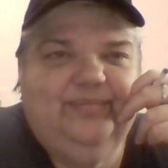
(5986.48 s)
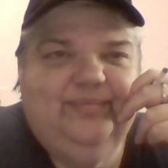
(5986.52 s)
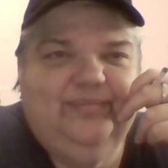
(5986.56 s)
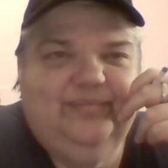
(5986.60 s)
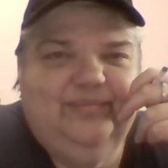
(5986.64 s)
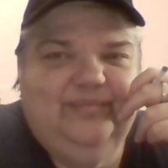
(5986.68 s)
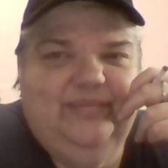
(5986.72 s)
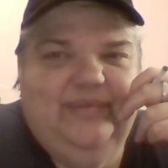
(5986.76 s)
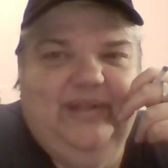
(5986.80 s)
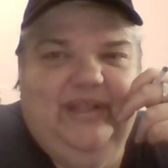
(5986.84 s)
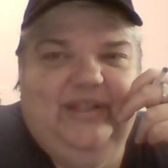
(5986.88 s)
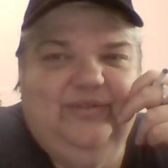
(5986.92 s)

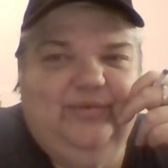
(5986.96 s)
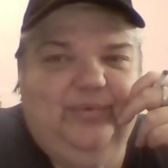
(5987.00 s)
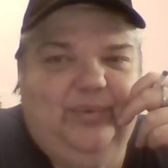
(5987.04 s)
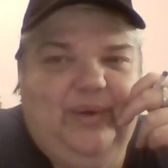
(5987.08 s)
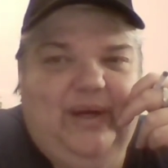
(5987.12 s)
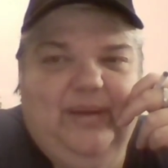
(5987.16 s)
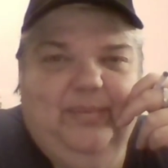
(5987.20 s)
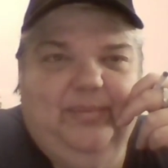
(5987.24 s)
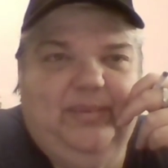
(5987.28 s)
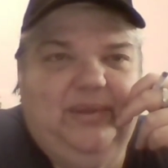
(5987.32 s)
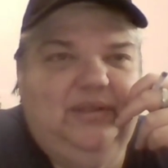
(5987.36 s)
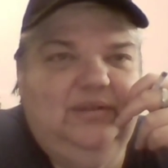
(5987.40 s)
It's
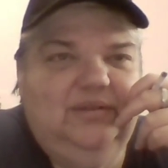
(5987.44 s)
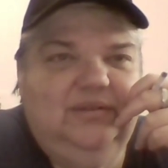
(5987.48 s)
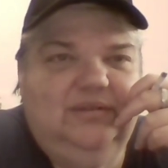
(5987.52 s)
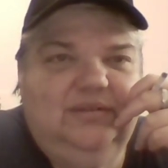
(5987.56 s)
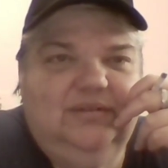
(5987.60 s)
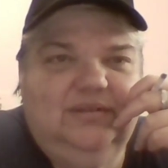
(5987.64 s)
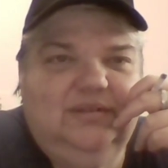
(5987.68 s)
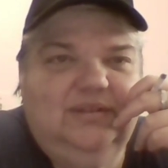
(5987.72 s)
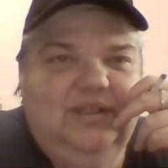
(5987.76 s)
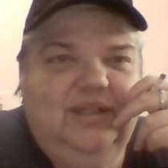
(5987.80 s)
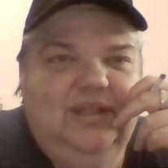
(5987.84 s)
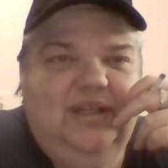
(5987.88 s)
rampant.
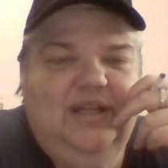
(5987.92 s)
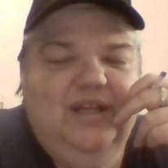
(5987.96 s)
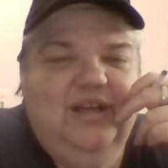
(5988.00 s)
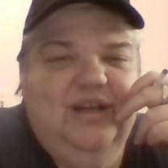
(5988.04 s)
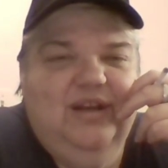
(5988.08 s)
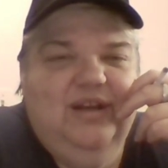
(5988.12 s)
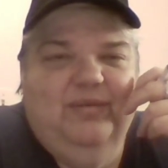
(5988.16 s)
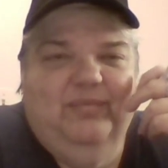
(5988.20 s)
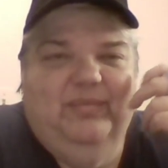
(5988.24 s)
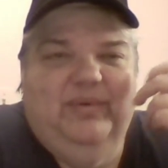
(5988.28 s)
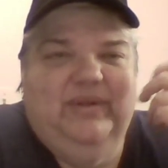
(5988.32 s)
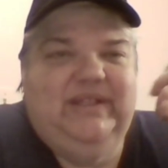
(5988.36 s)

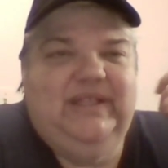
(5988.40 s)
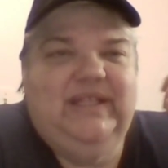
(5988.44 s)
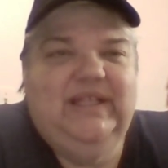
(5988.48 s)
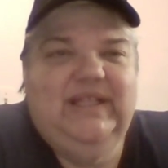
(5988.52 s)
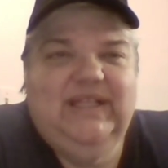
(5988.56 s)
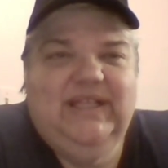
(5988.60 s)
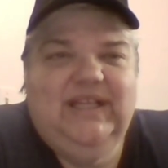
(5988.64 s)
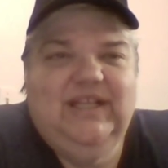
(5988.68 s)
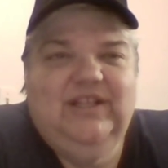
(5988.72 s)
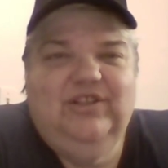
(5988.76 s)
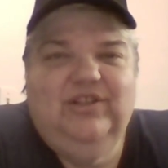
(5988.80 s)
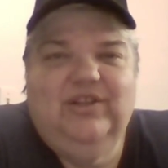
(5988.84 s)
But then
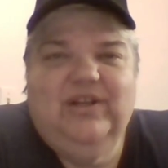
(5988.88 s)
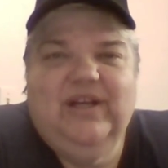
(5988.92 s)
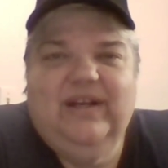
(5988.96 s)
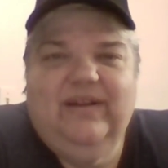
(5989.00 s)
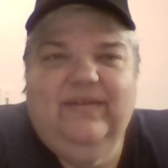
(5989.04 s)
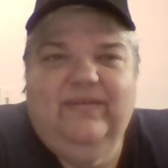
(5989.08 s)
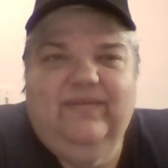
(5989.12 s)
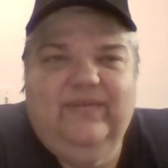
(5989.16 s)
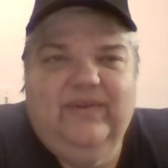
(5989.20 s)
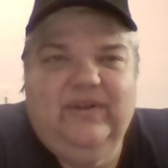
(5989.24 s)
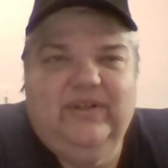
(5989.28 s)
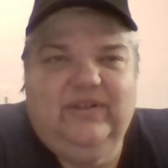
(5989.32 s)
again, you gotta
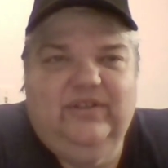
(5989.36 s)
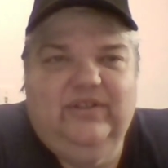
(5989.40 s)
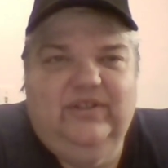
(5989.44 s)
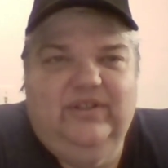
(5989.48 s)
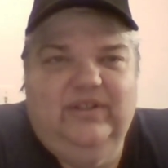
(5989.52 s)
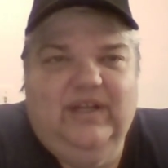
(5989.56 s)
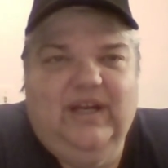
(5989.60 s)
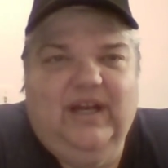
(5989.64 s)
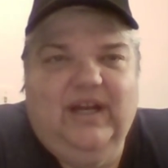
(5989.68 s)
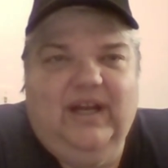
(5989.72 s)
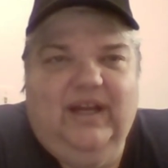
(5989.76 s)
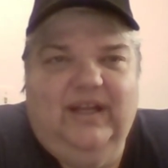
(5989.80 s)
figure,
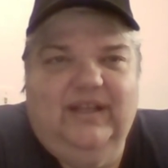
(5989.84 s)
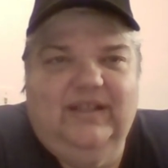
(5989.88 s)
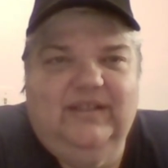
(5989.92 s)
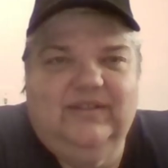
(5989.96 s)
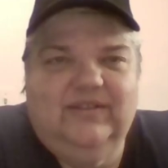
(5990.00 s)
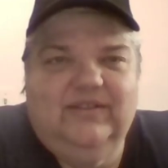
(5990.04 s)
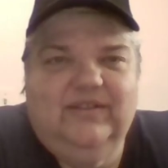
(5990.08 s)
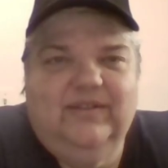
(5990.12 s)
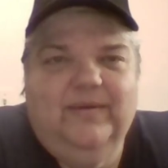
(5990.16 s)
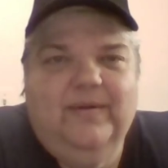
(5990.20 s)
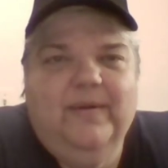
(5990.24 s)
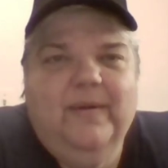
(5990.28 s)
you
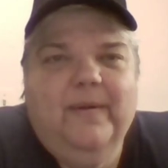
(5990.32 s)
guys.